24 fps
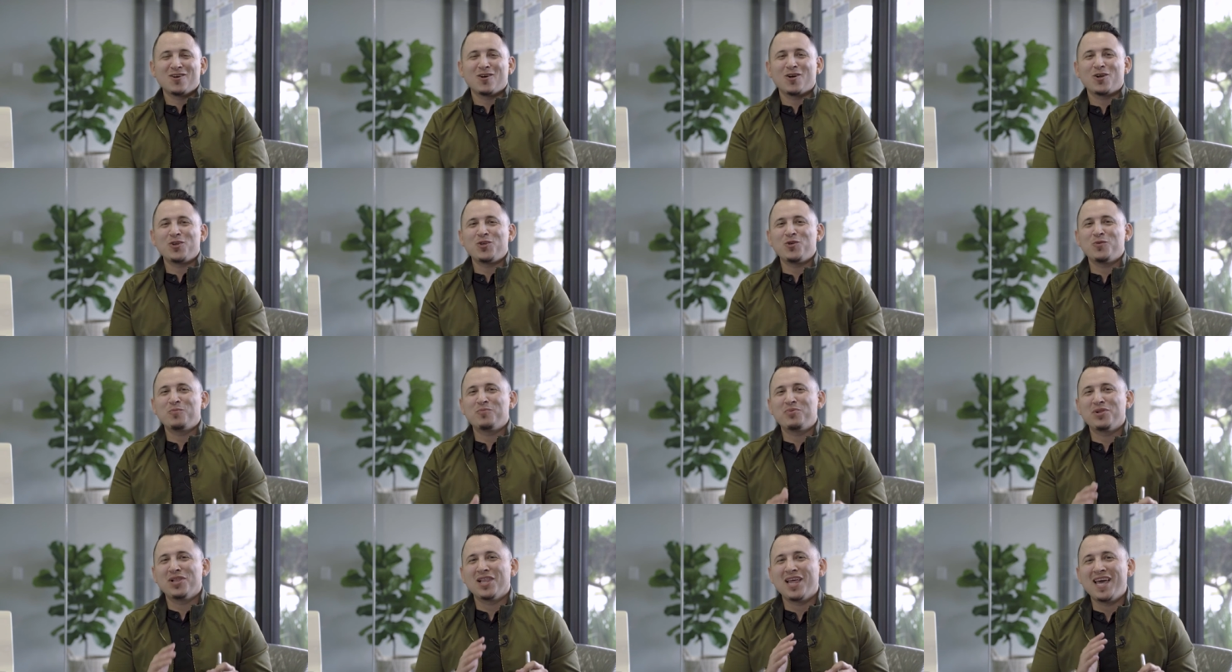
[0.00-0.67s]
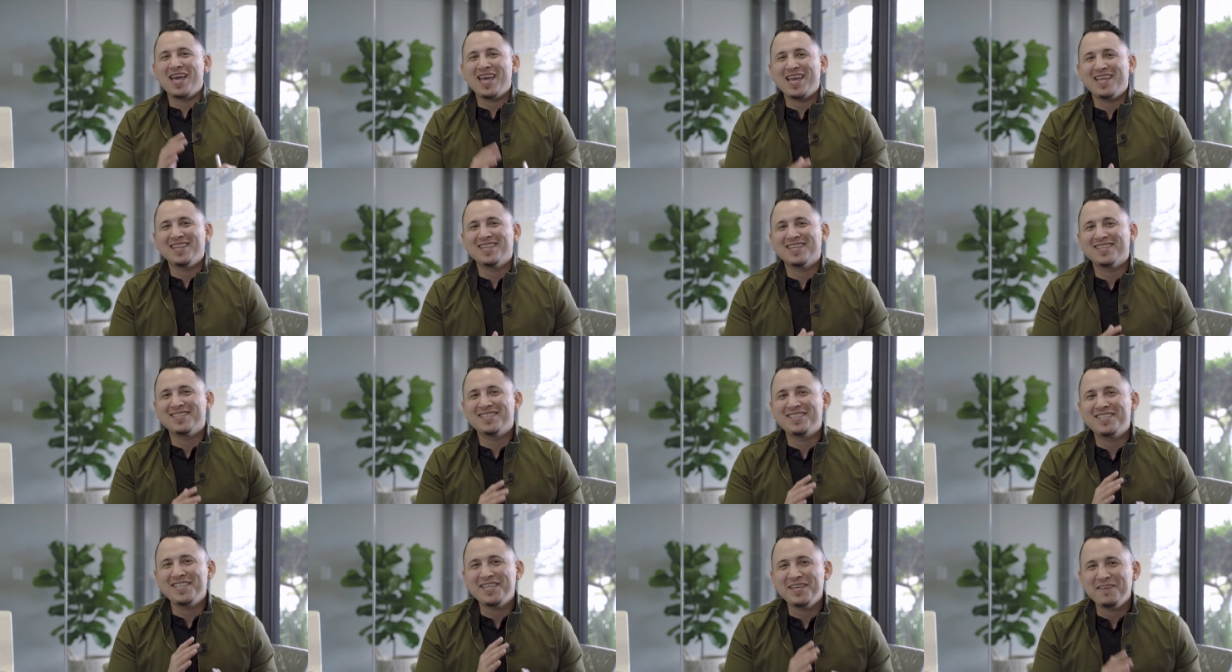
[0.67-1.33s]
are you playing the
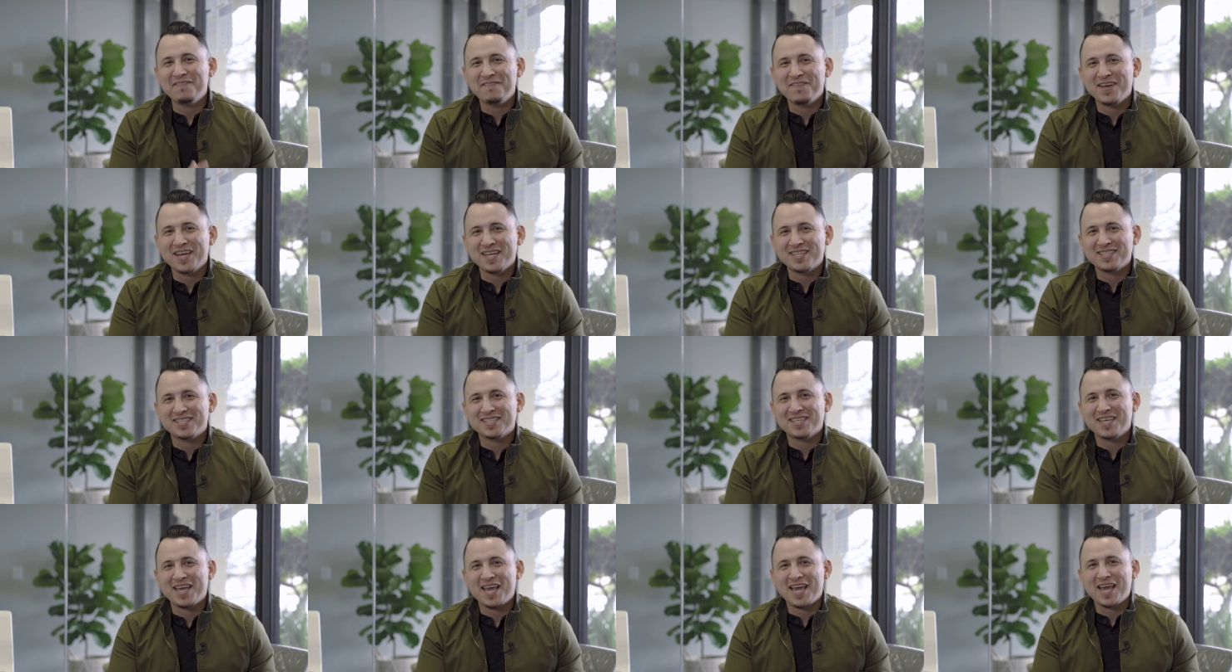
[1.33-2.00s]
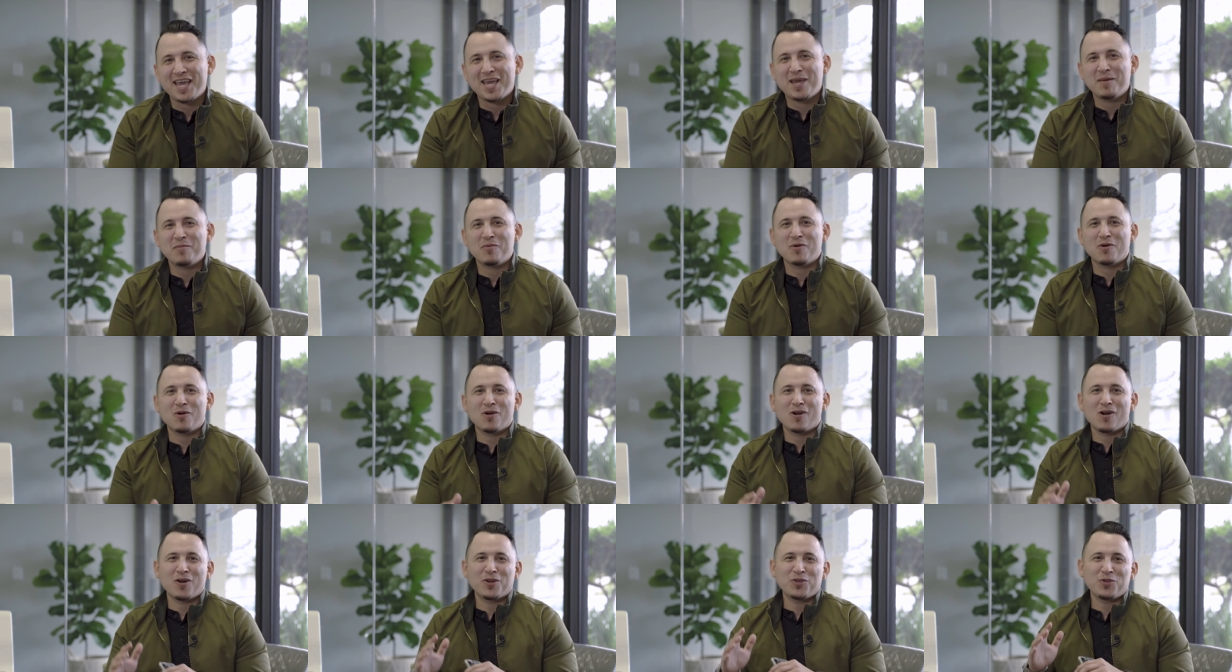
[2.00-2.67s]
defense game
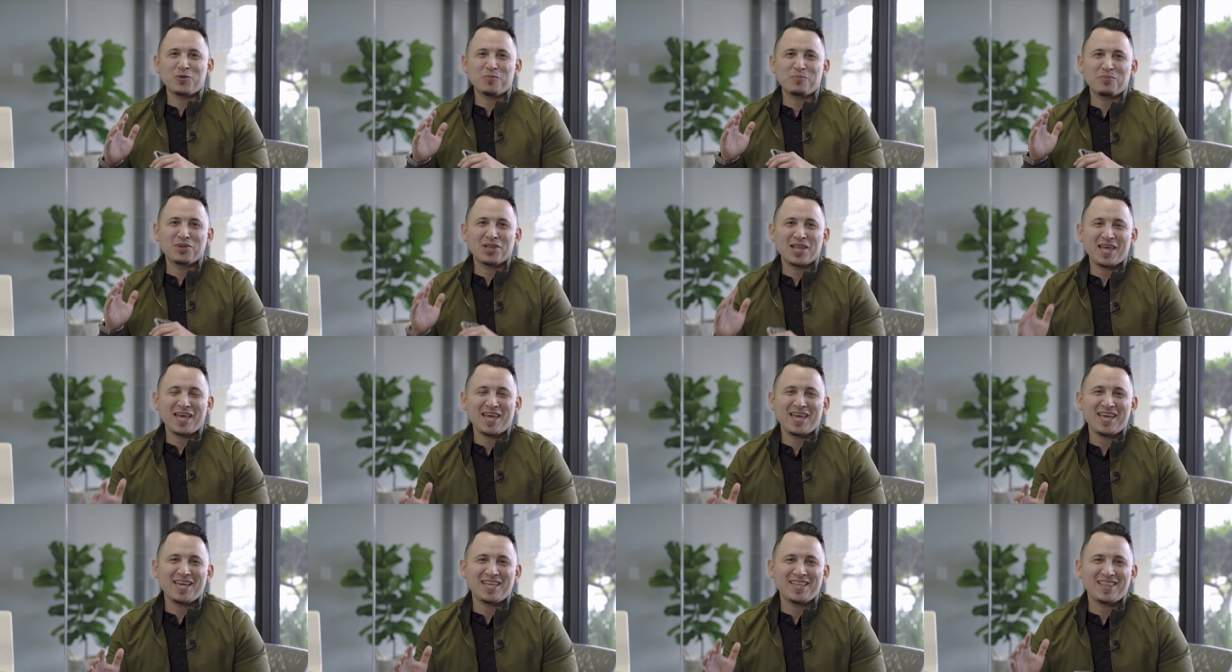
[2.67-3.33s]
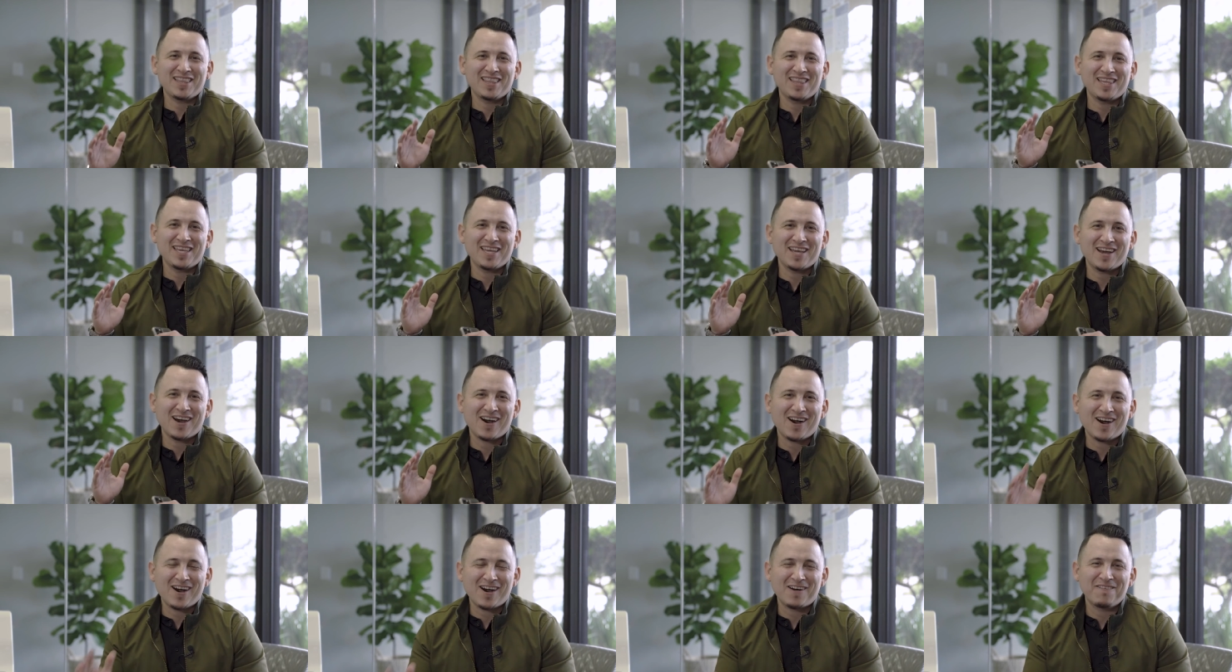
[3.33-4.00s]
or are you playing
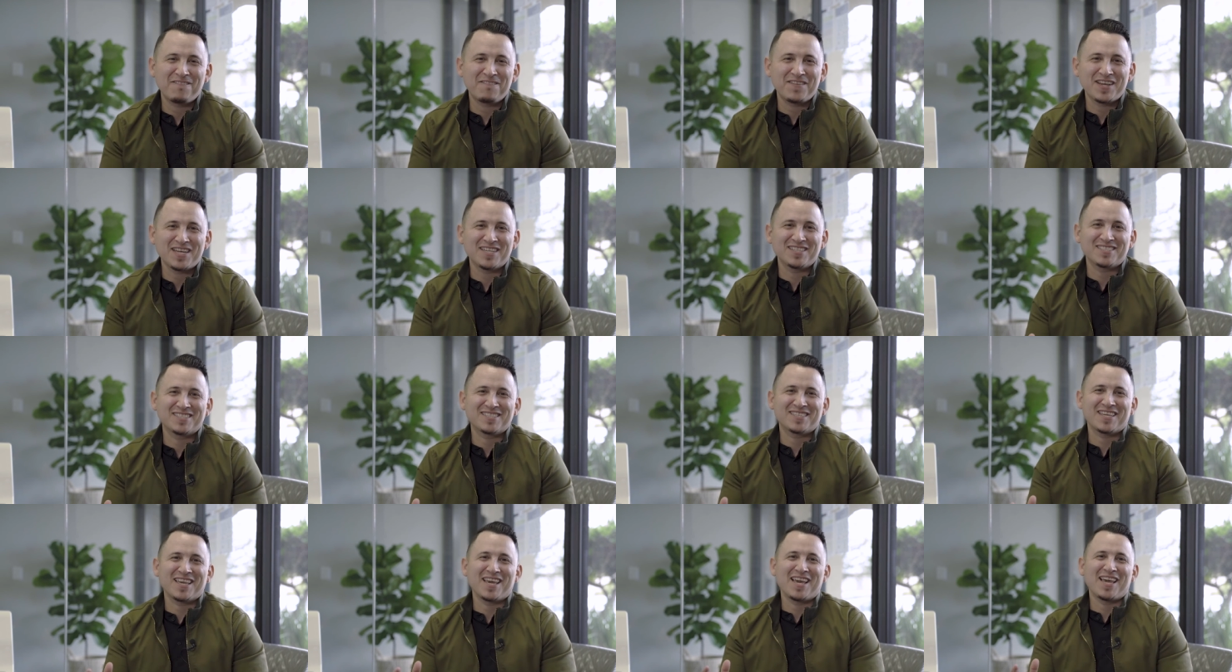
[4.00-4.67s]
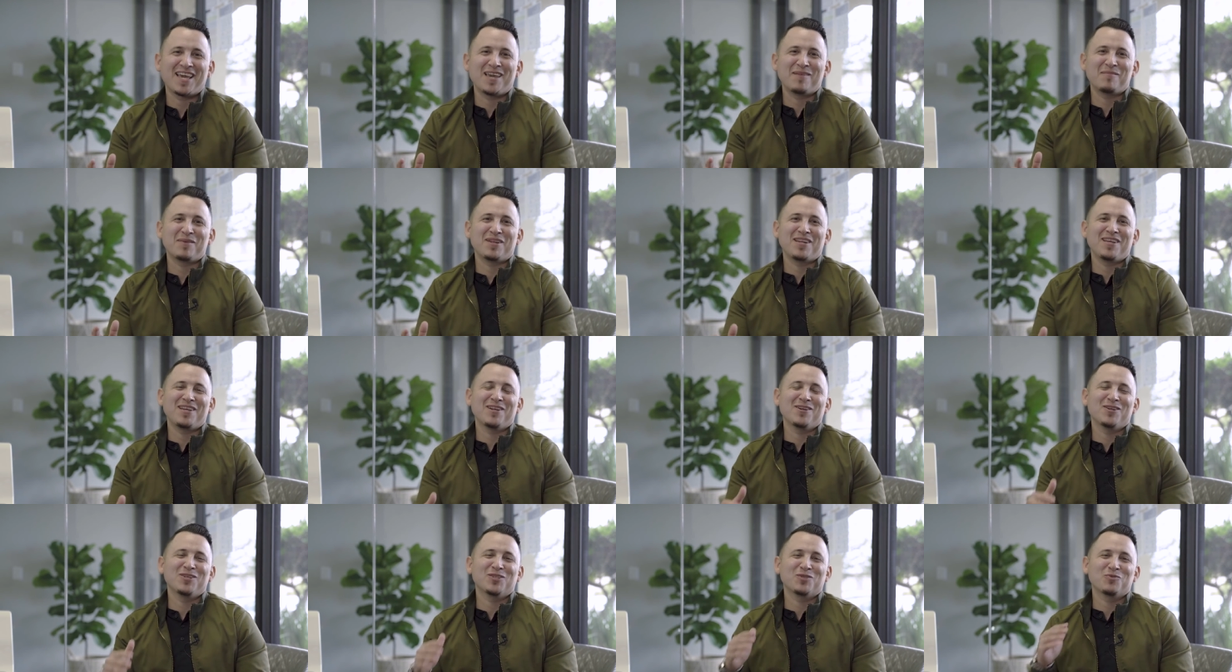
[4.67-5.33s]
the offense game? And
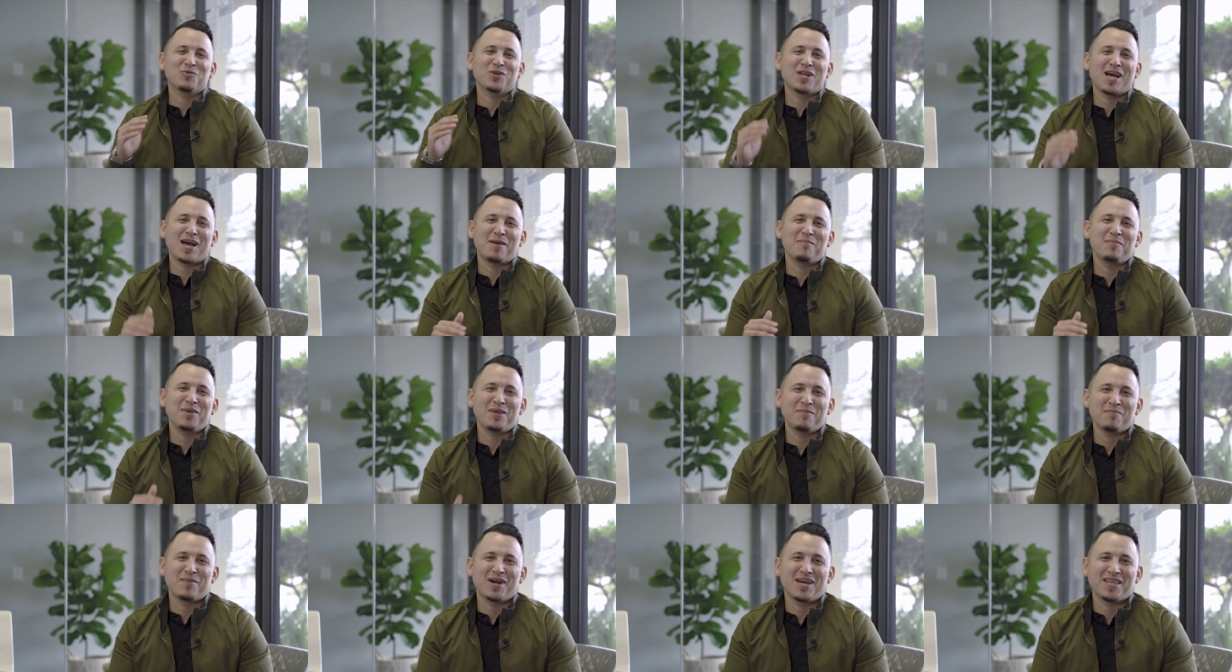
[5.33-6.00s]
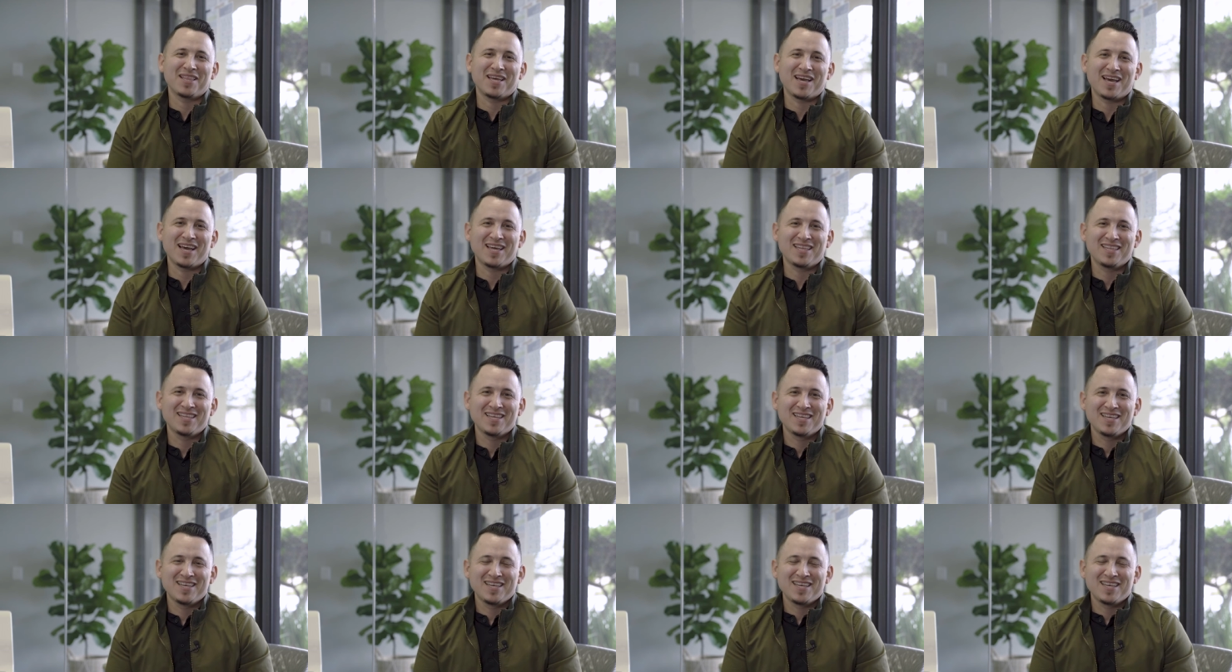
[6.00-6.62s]
here's what I mean by that.